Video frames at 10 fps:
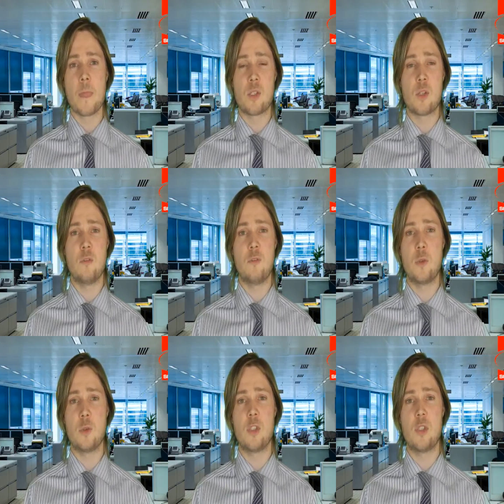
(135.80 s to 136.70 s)
So looking
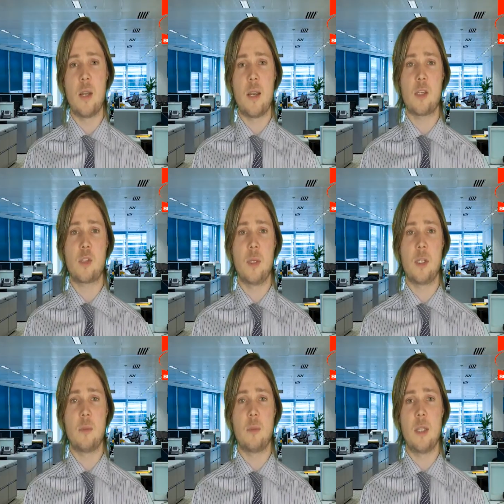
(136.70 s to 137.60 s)
forward to next week,
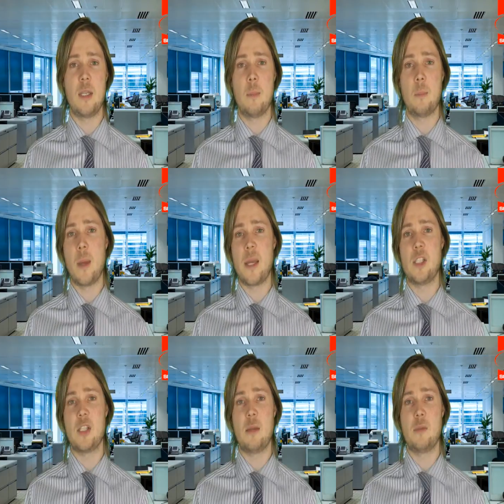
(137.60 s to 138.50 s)
some of the
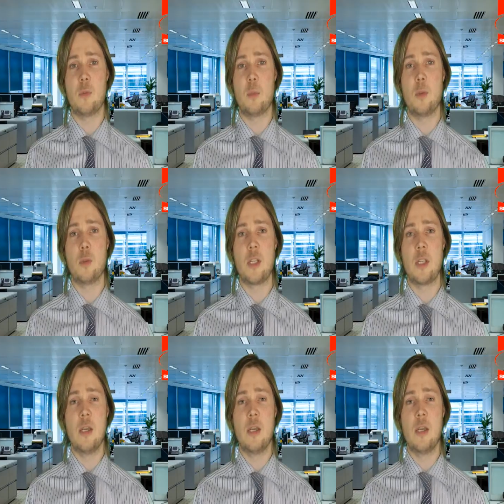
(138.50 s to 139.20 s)
major names reporting.